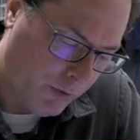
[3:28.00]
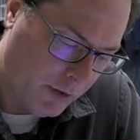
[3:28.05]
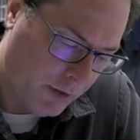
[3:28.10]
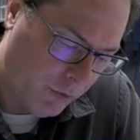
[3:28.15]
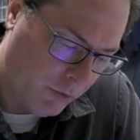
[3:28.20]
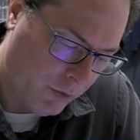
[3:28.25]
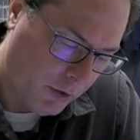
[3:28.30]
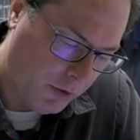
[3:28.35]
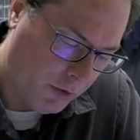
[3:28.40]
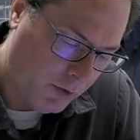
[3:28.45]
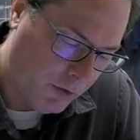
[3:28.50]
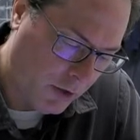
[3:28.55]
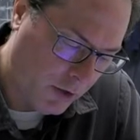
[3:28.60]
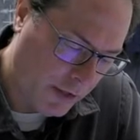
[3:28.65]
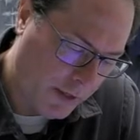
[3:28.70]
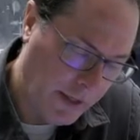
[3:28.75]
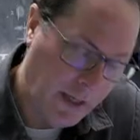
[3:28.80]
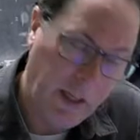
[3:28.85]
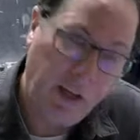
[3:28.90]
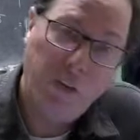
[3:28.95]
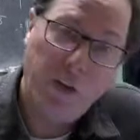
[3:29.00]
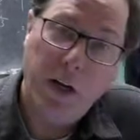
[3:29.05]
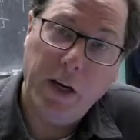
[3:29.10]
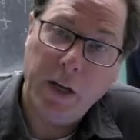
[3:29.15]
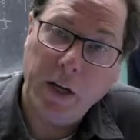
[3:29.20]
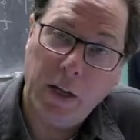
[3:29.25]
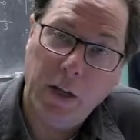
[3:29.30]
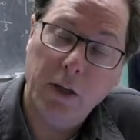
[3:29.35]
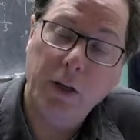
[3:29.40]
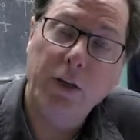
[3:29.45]
to say. We're going to start at negative
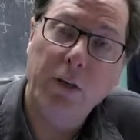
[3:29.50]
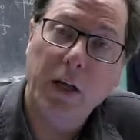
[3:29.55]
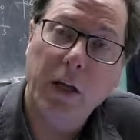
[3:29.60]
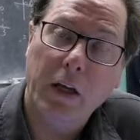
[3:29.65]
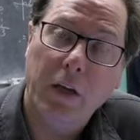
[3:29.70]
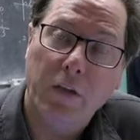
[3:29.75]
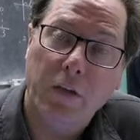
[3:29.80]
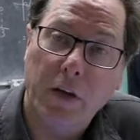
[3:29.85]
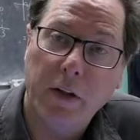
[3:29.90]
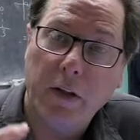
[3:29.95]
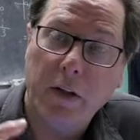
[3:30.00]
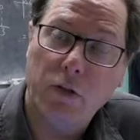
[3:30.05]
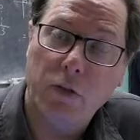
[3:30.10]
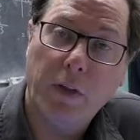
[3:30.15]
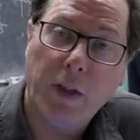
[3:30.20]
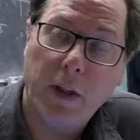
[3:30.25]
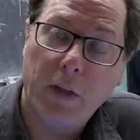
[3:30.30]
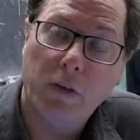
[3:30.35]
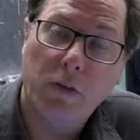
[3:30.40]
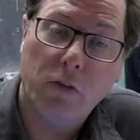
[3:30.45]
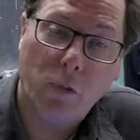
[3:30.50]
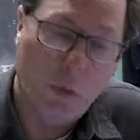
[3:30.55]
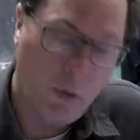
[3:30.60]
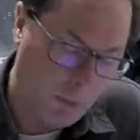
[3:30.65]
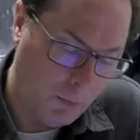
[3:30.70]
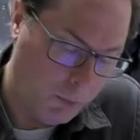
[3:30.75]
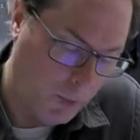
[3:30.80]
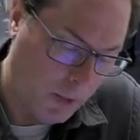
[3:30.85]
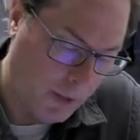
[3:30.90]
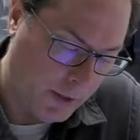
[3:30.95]
8, include negative 8. That's what that
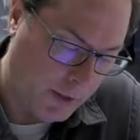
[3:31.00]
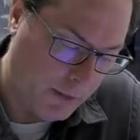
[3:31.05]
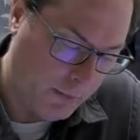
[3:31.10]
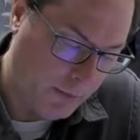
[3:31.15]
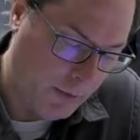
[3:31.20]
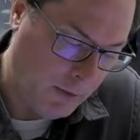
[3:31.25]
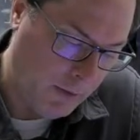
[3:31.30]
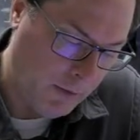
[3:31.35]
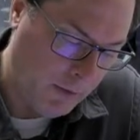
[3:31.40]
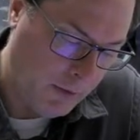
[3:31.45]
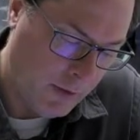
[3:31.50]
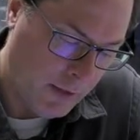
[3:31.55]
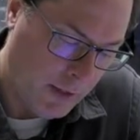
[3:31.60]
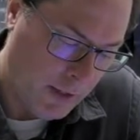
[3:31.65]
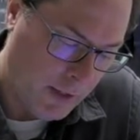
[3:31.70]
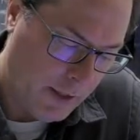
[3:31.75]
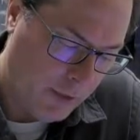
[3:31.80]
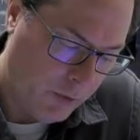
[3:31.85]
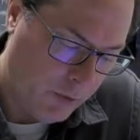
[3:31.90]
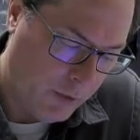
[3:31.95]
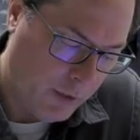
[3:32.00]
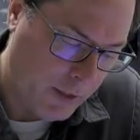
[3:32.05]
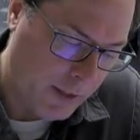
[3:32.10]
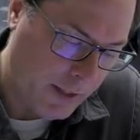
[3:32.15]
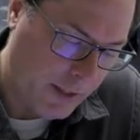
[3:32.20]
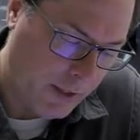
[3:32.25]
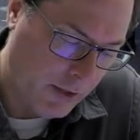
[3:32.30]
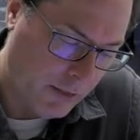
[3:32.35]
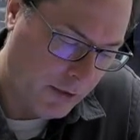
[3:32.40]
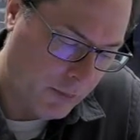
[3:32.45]
square bracket means. And we're going to
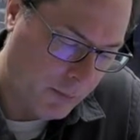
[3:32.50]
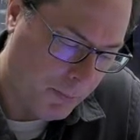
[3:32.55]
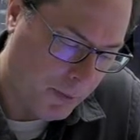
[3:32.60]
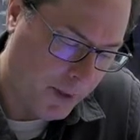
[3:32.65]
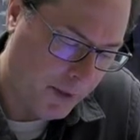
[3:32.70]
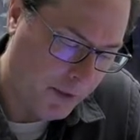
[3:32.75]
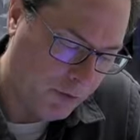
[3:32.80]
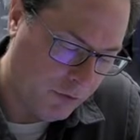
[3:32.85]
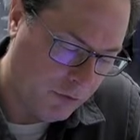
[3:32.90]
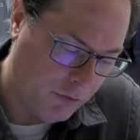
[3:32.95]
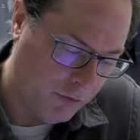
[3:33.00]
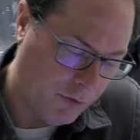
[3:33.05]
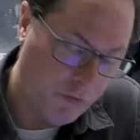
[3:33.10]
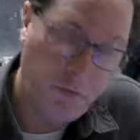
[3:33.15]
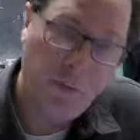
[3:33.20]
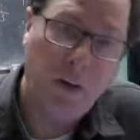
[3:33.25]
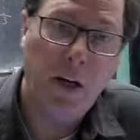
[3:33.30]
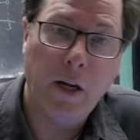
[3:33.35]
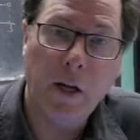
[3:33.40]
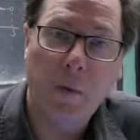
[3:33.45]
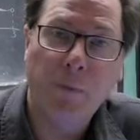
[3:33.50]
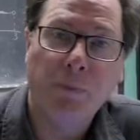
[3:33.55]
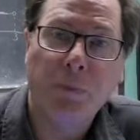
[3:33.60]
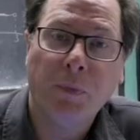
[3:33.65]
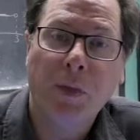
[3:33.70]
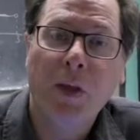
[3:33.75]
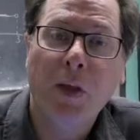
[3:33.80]
head out to positive infinity.